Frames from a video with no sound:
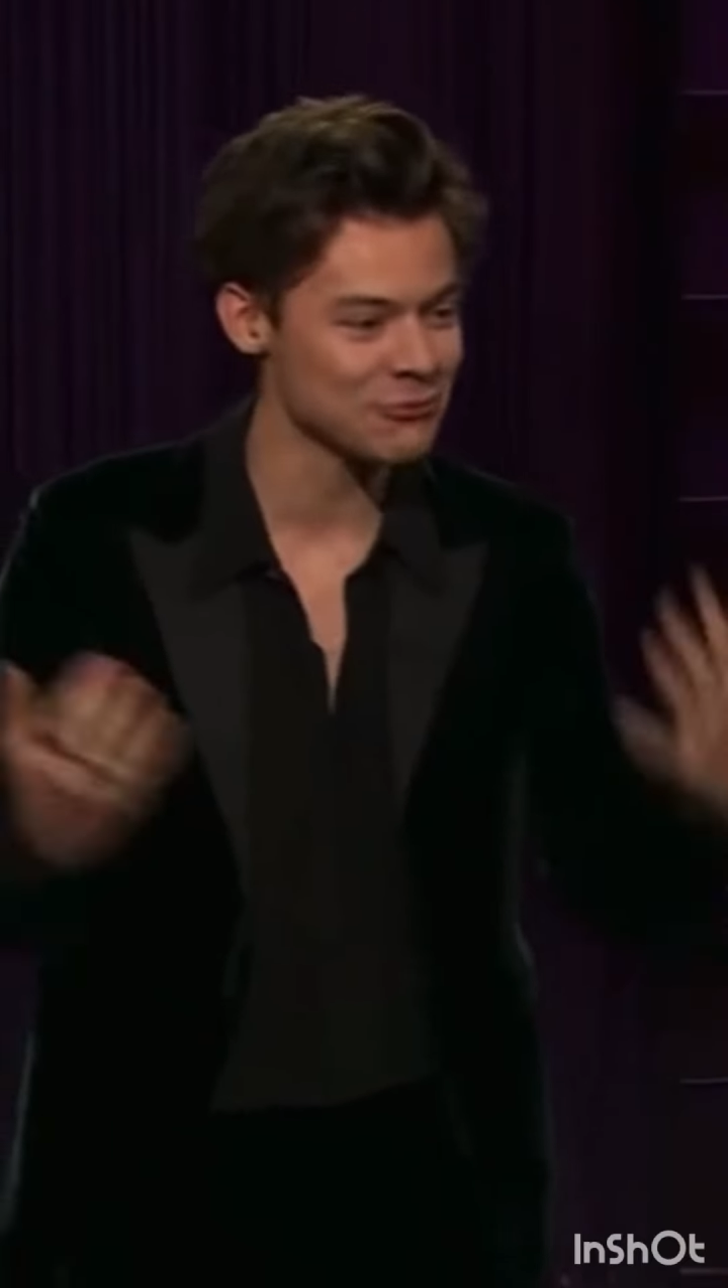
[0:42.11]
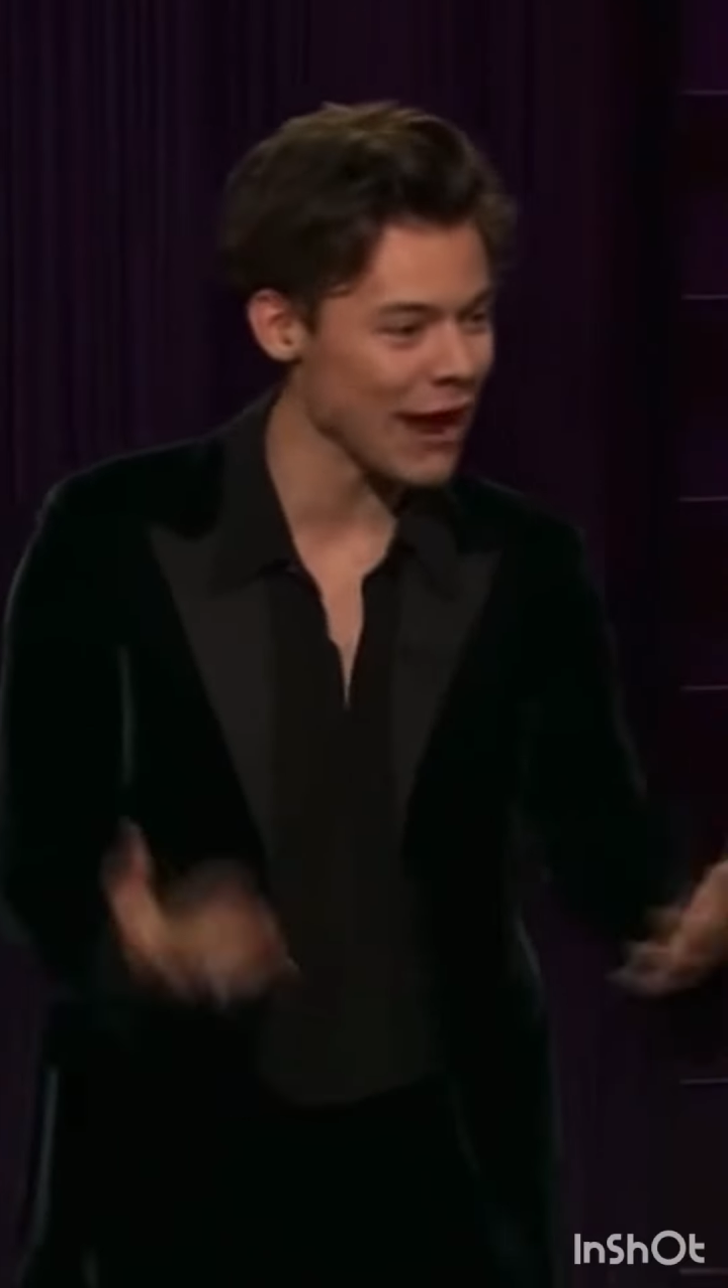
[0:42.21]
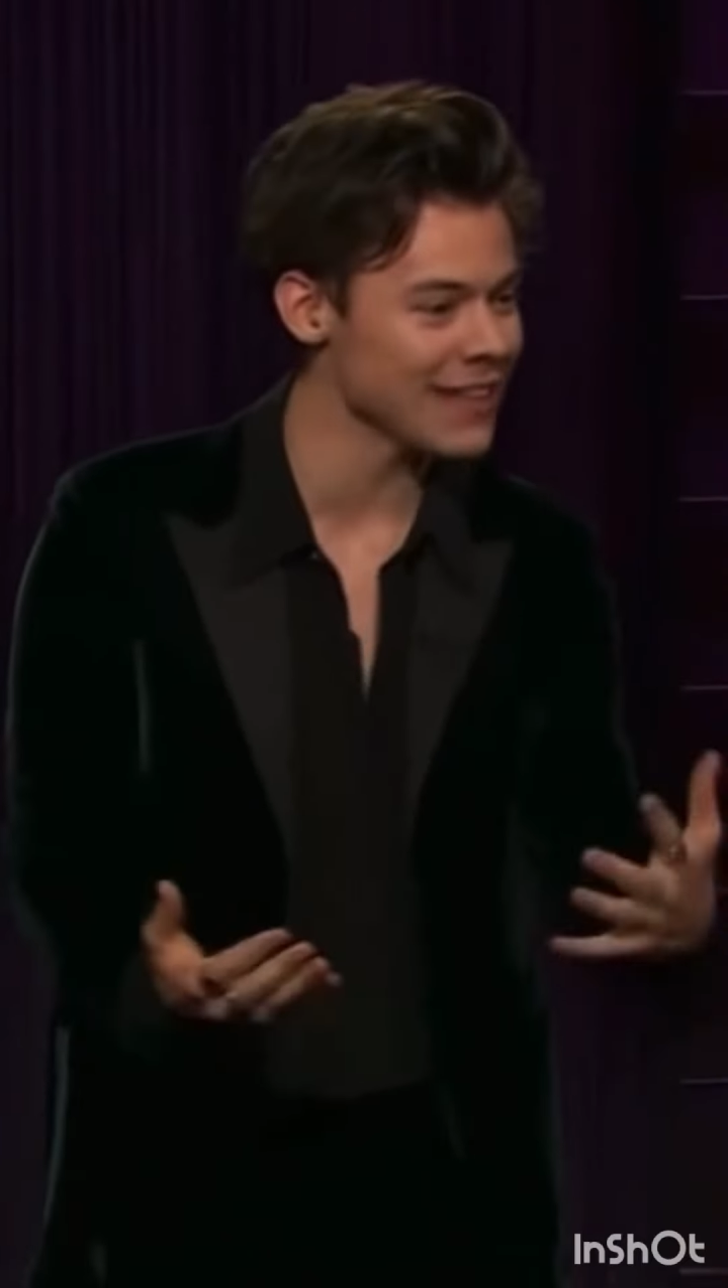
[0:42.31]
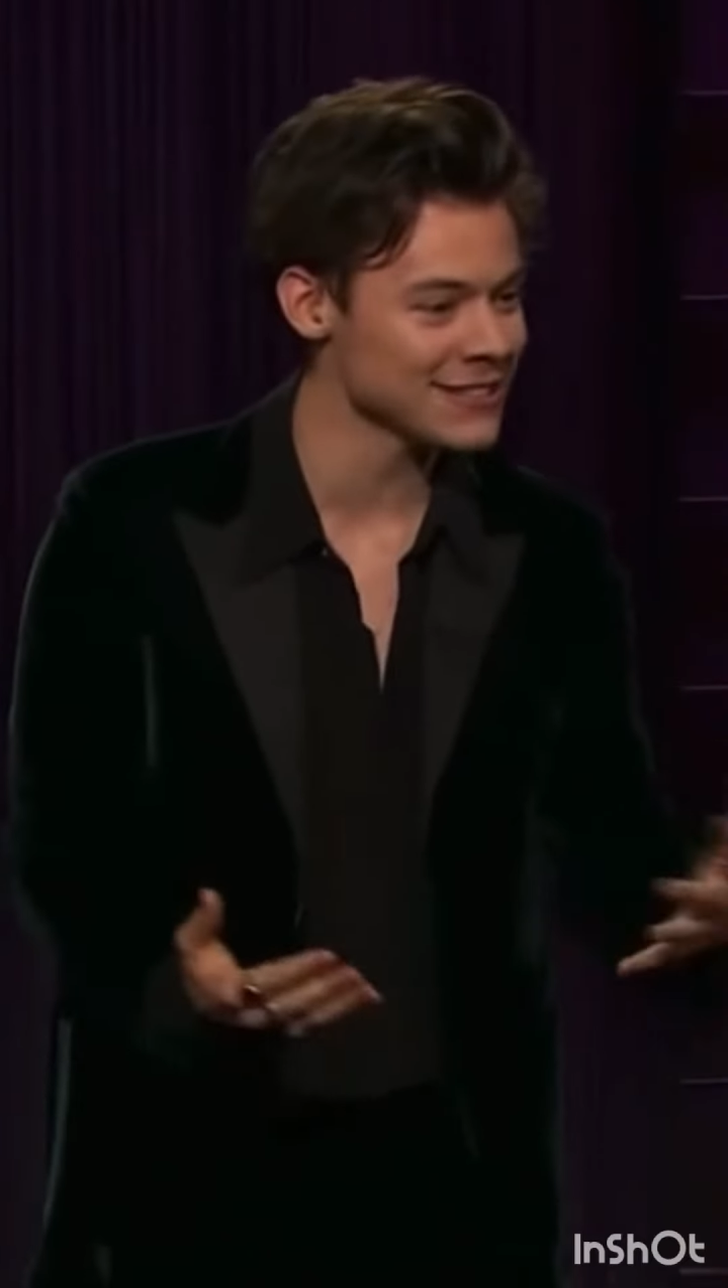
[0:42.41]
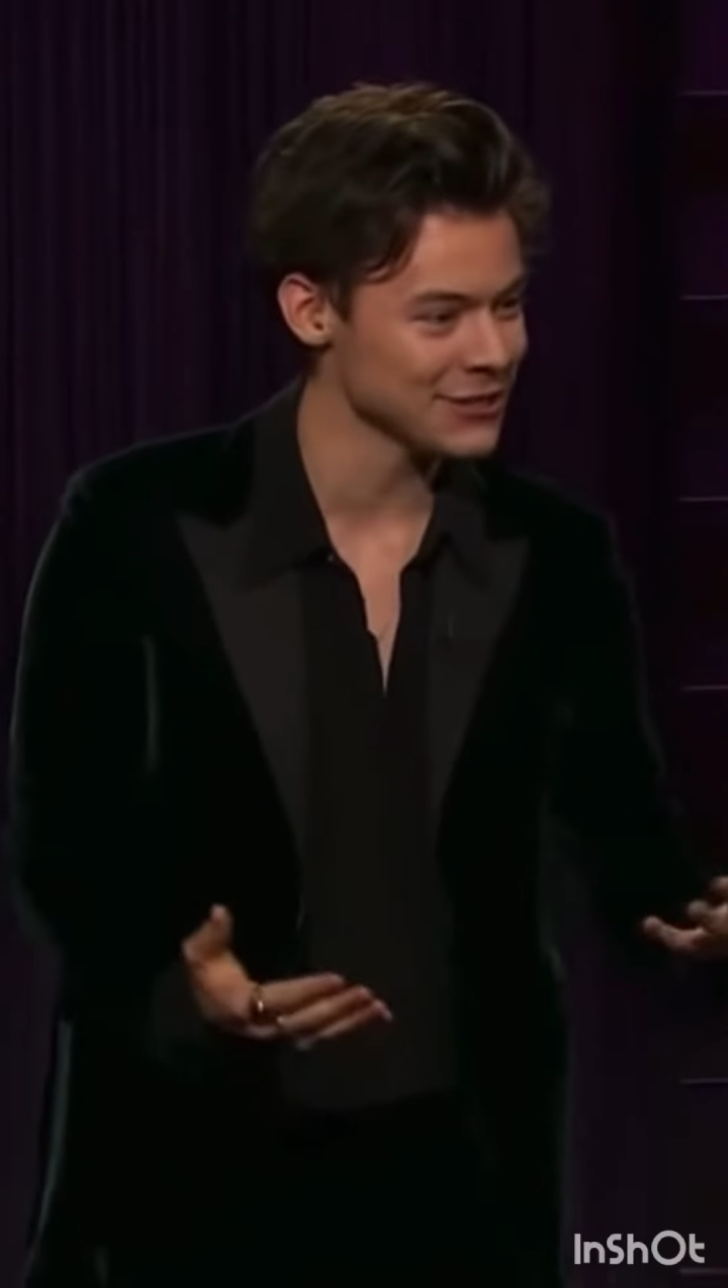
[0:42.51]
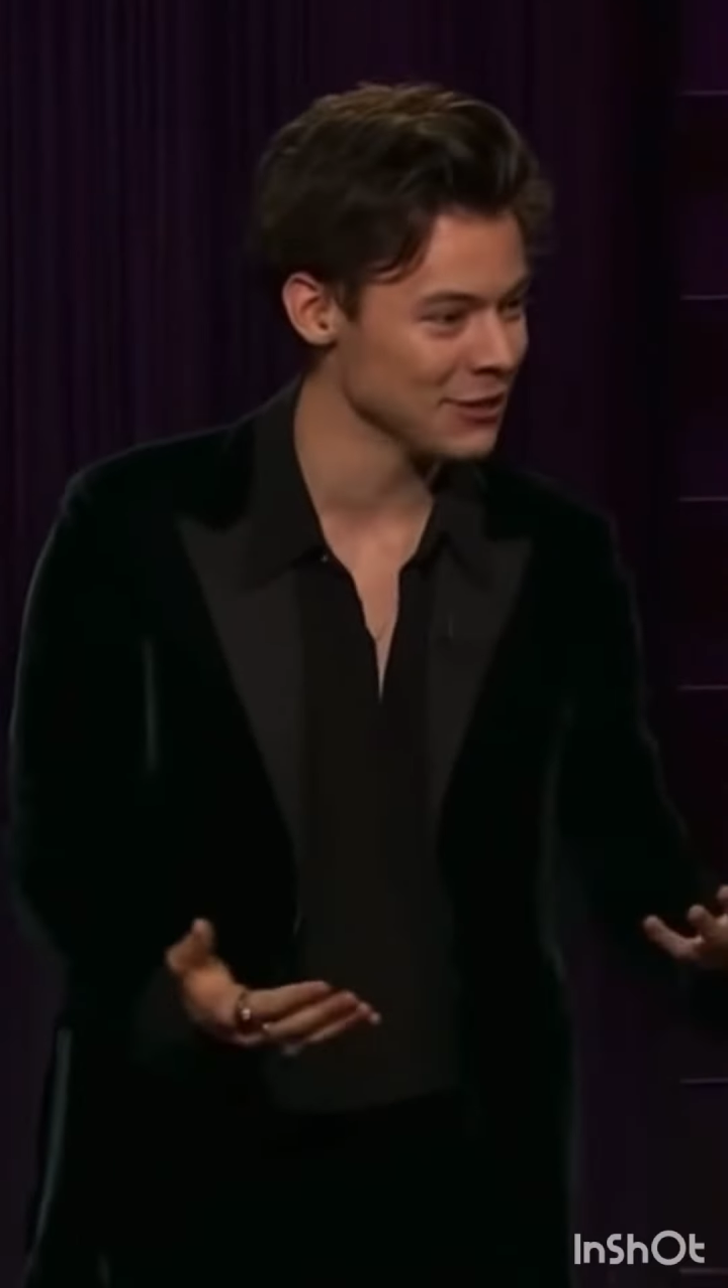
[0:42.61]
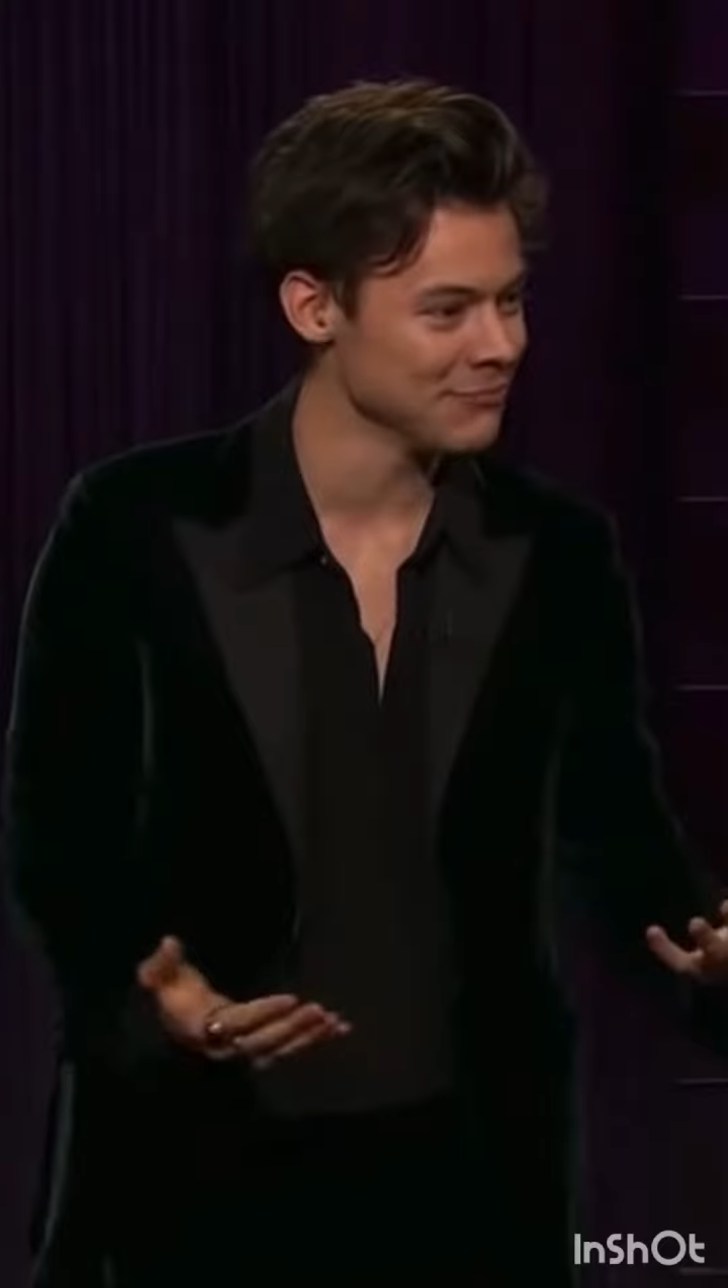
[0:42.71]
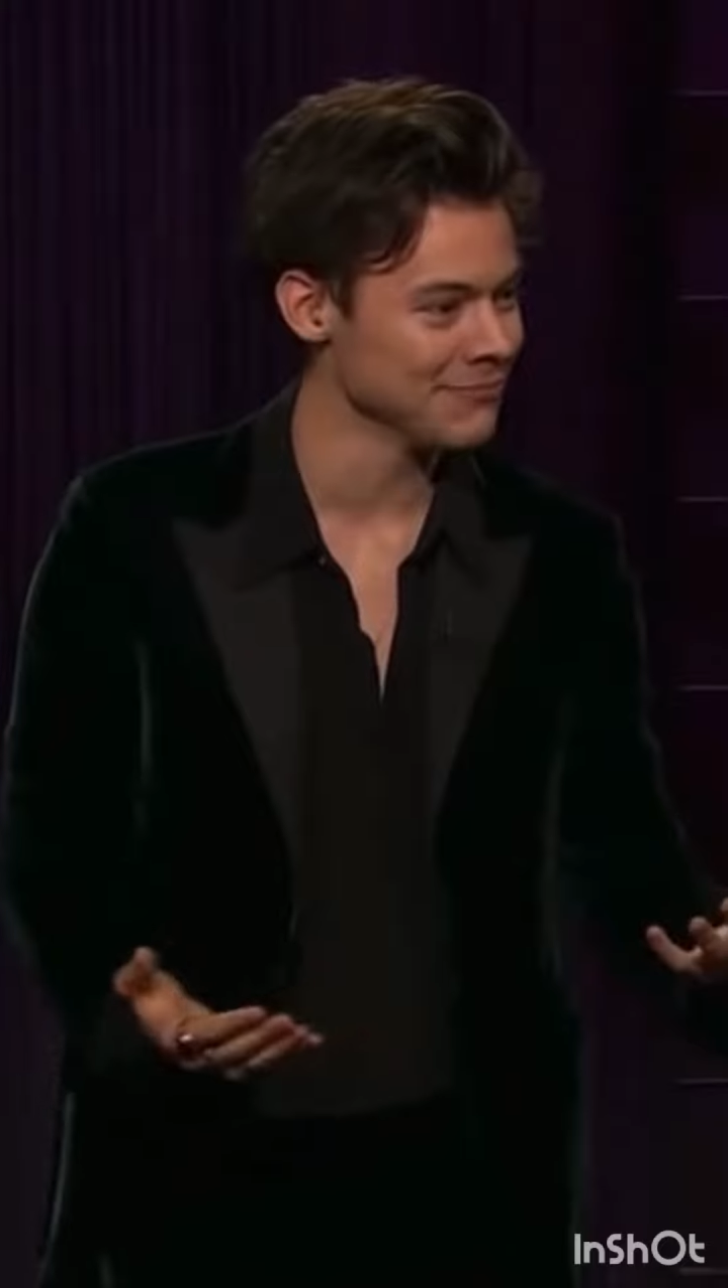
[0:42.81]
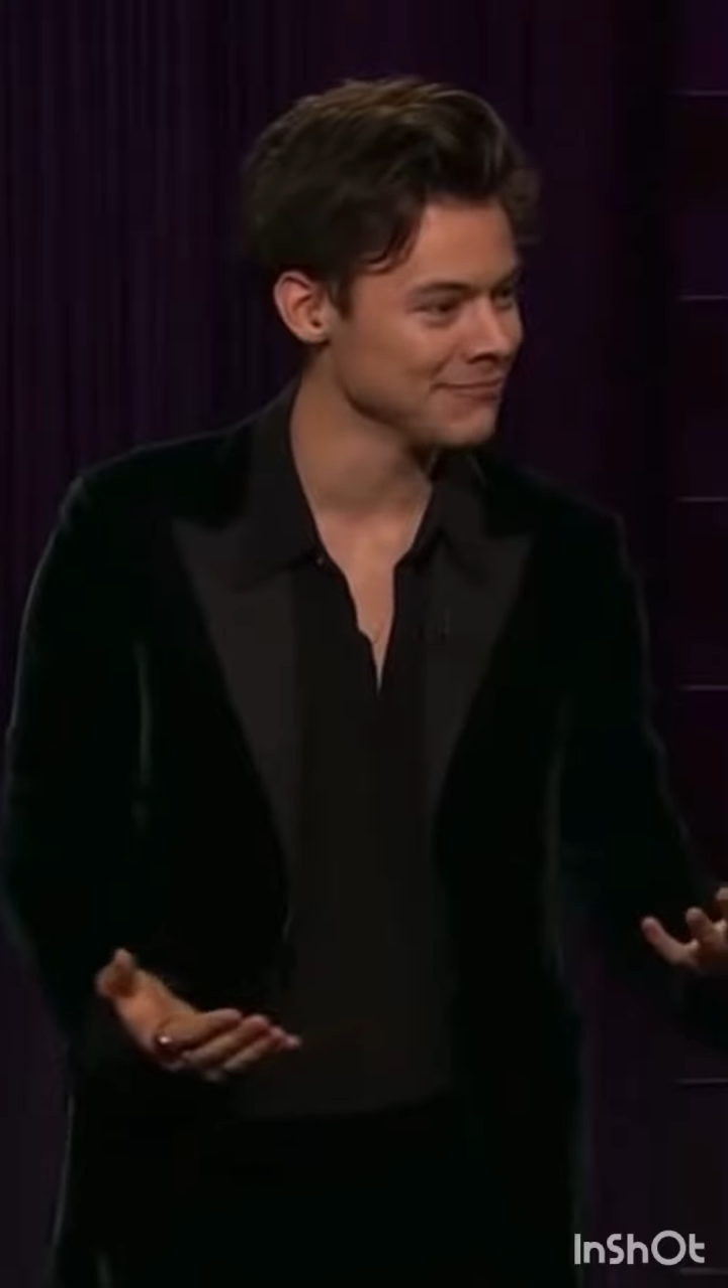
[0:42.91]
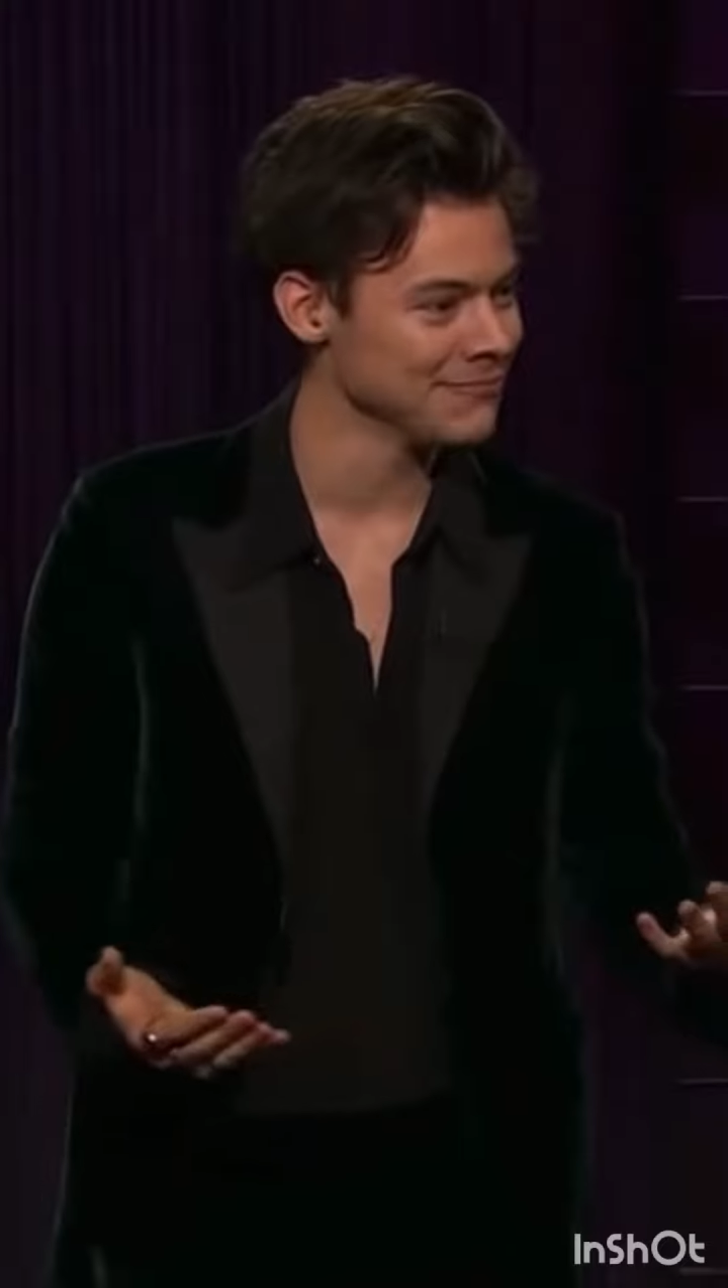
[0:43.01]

ransom,